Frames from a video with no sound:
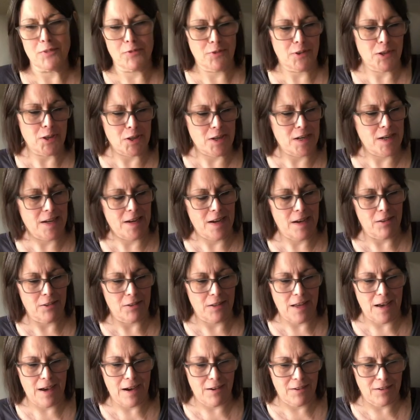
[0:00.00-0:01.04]
for crying out
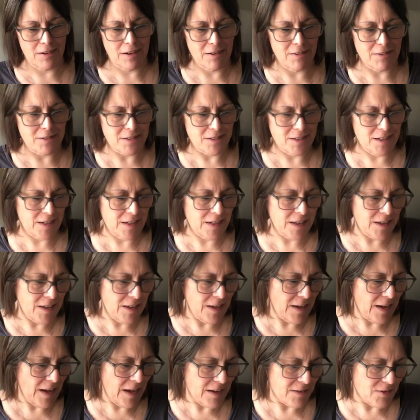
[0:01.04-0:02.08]
loud. I was like,
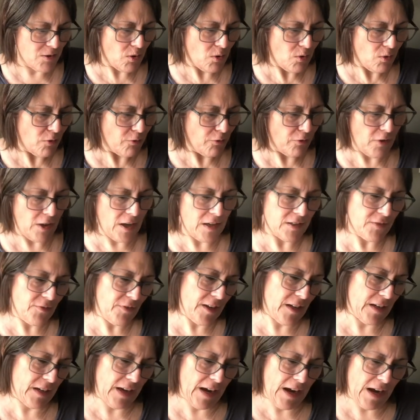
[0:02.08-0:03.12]
he has a whole
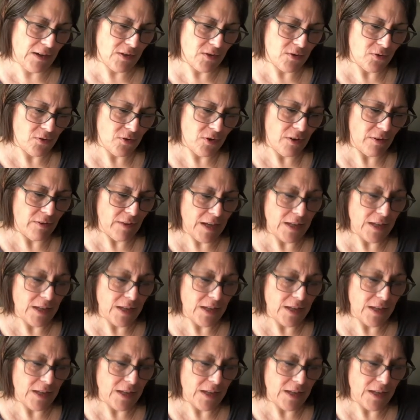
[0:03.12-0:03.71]
philosophy on castor oil.